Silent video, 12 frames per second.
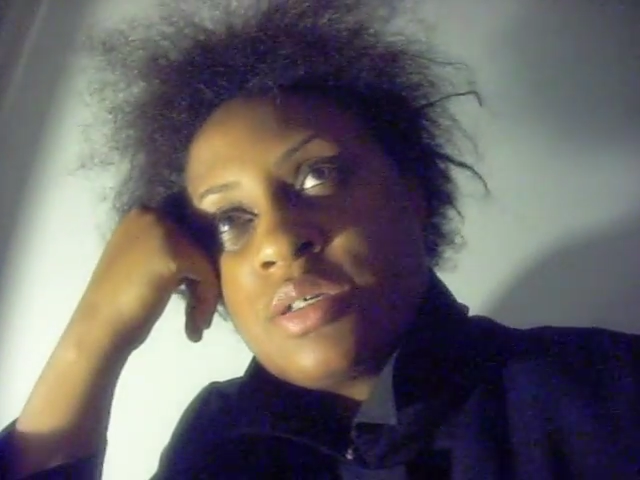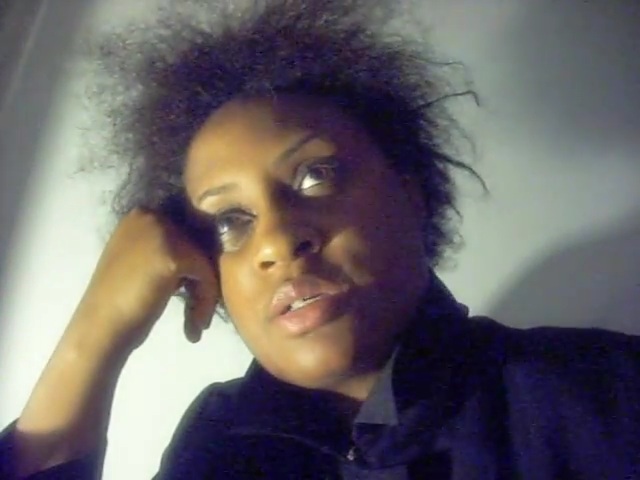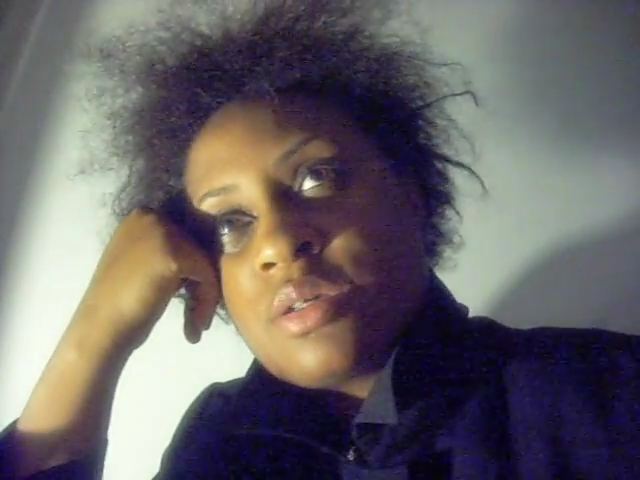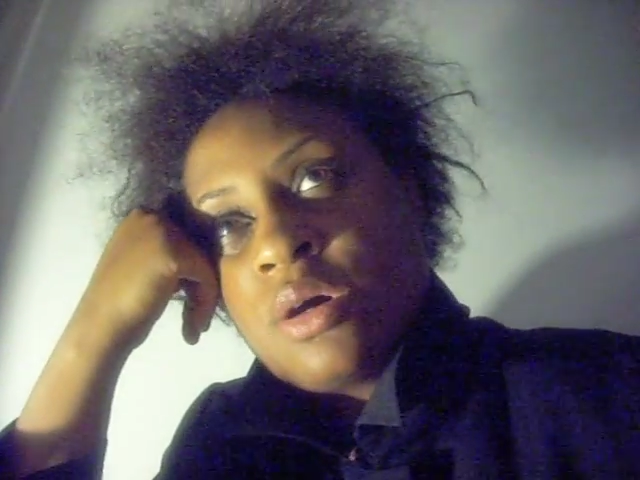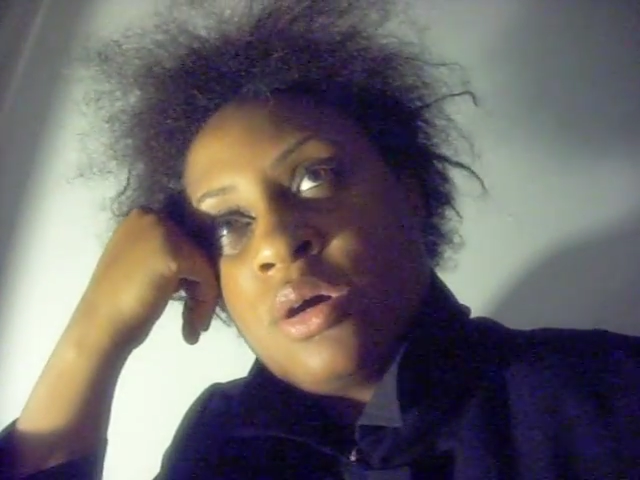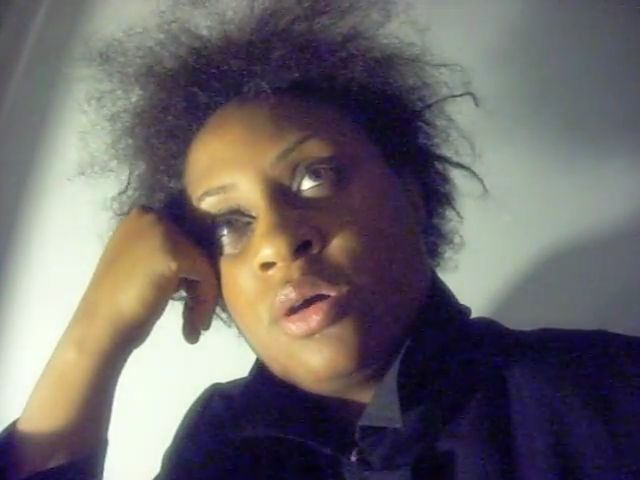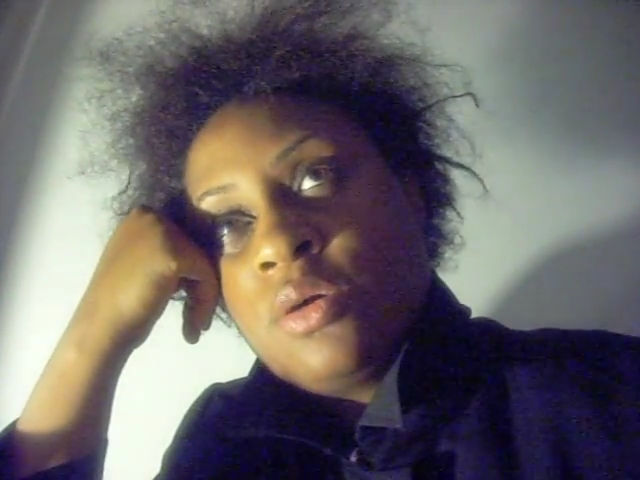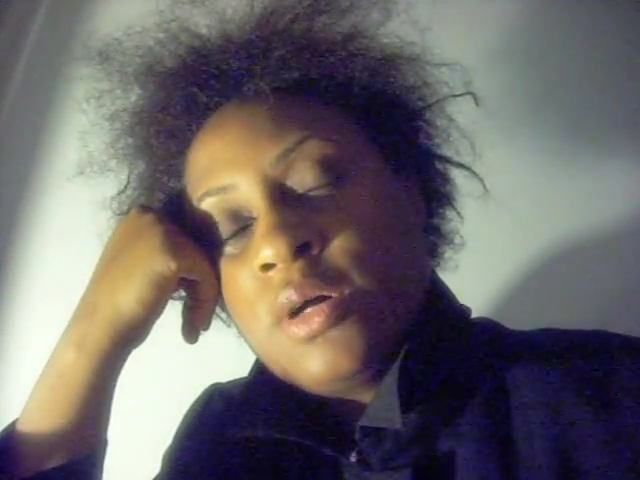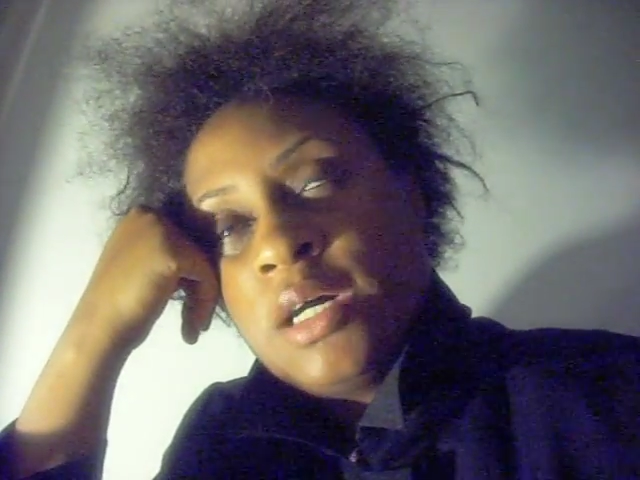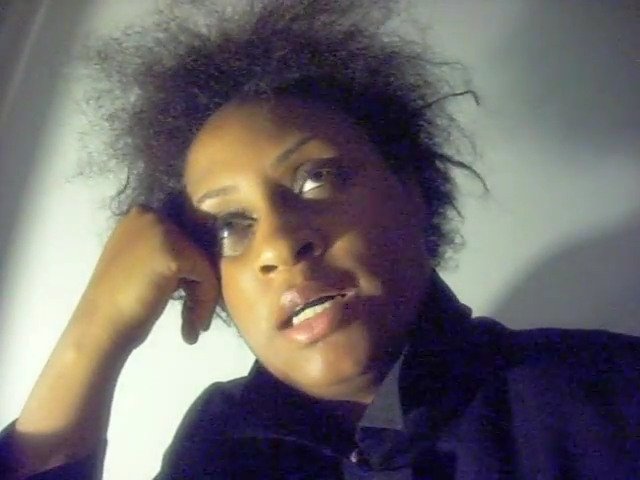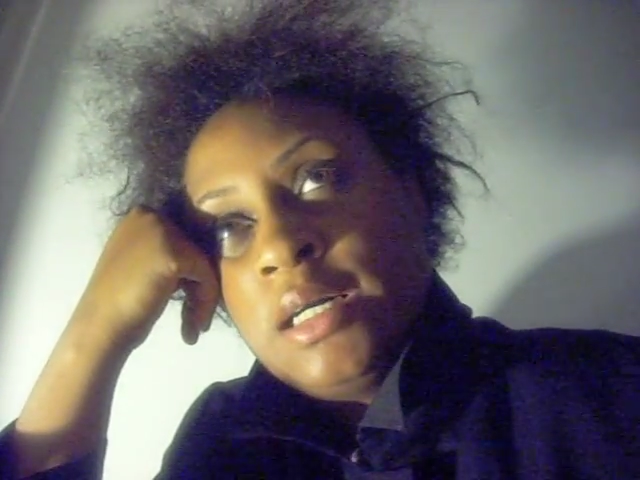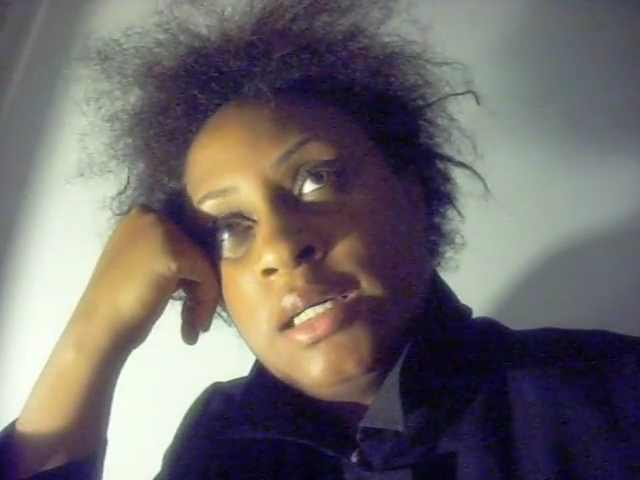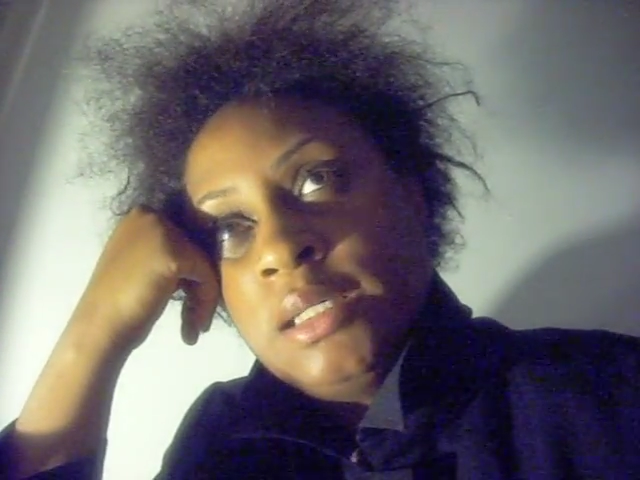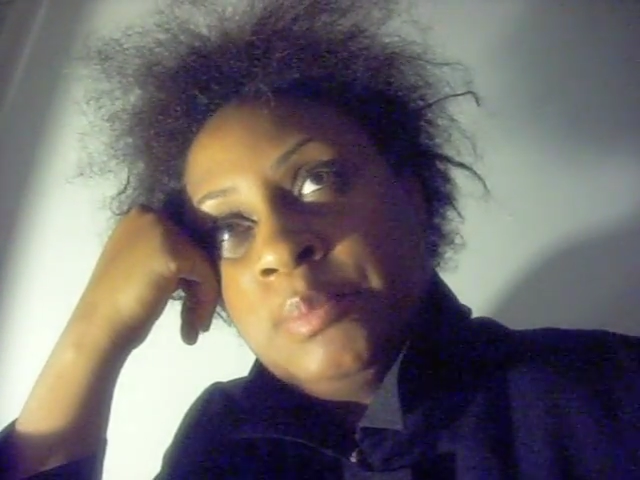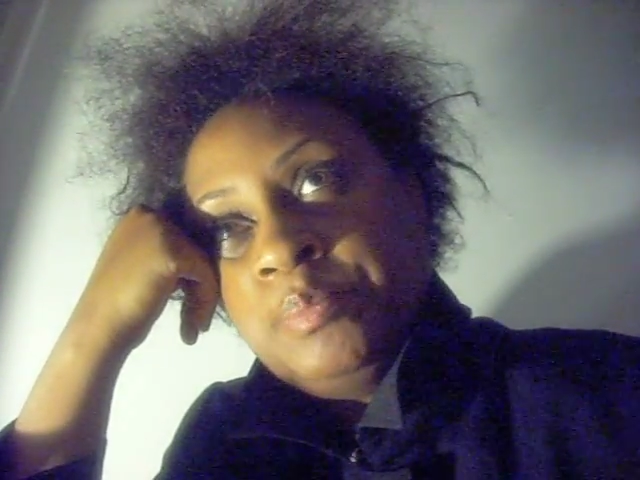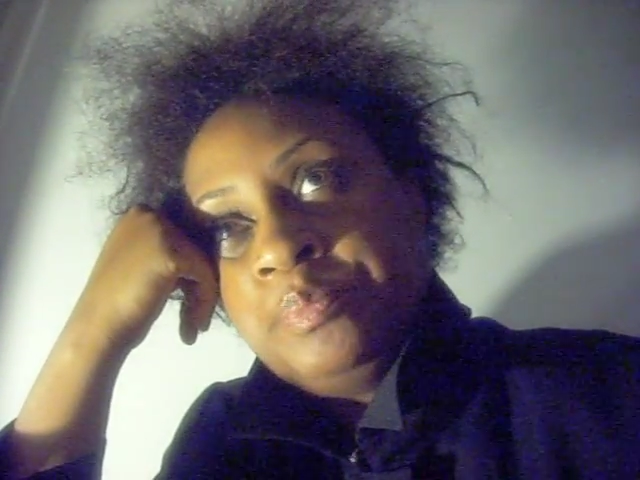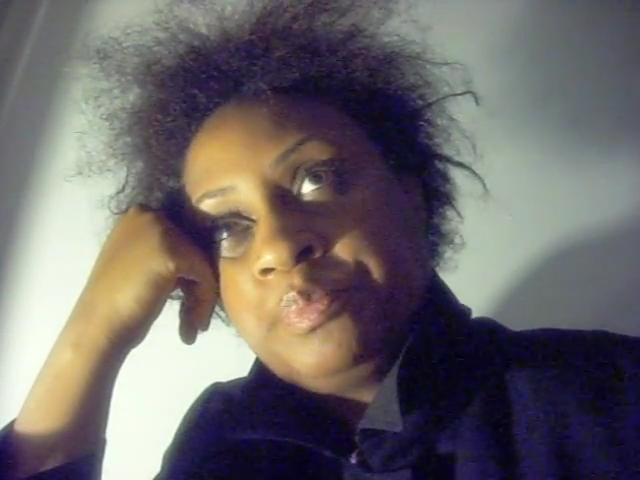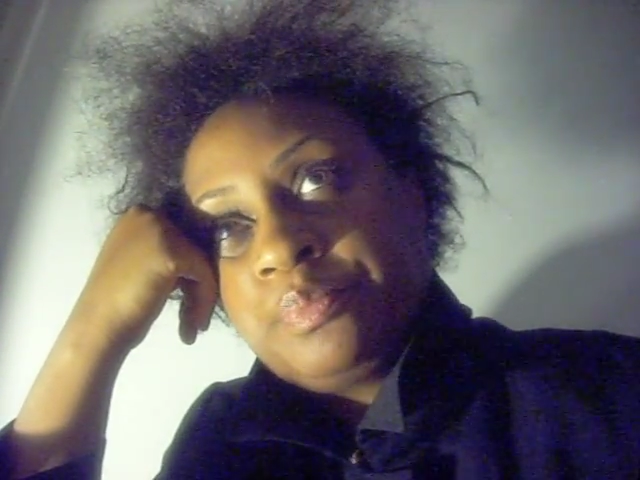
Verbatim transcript: So, um,